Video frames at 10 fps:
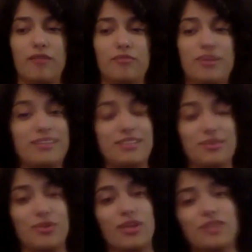brain signal
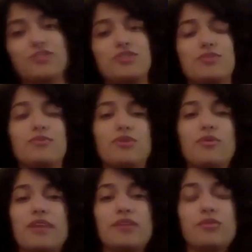collection? So we know
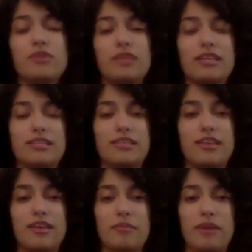that Neuralink is
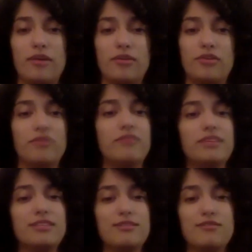thinking about,
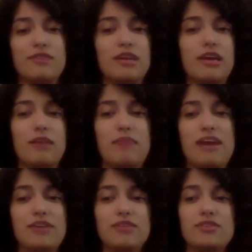invasive
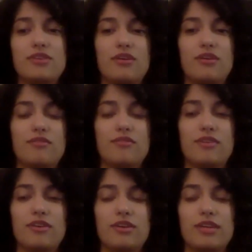patterns of
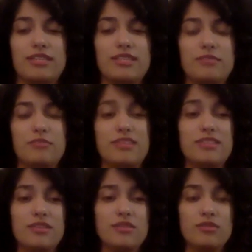collecting brain
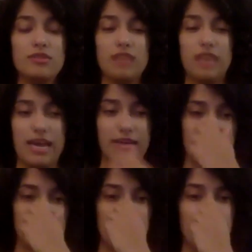signals,
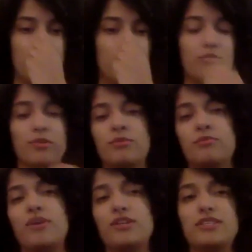and you have worked with
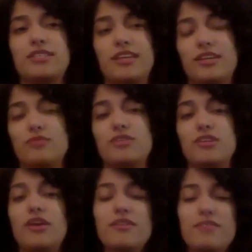projects that use
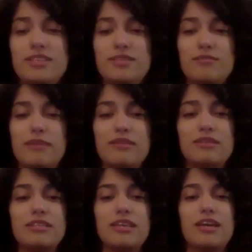non-invasive
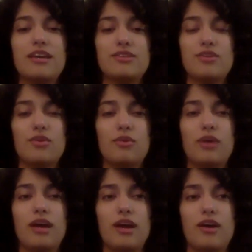methods. So
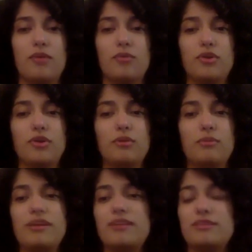what are your
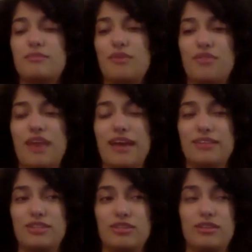opinions about that,
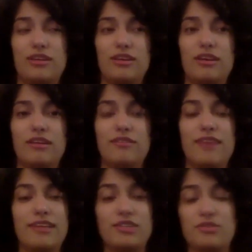the
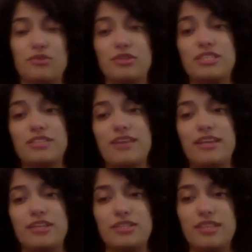advantages or
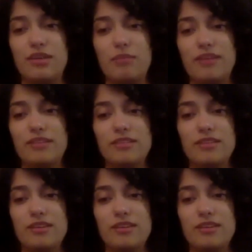disadvantages that you might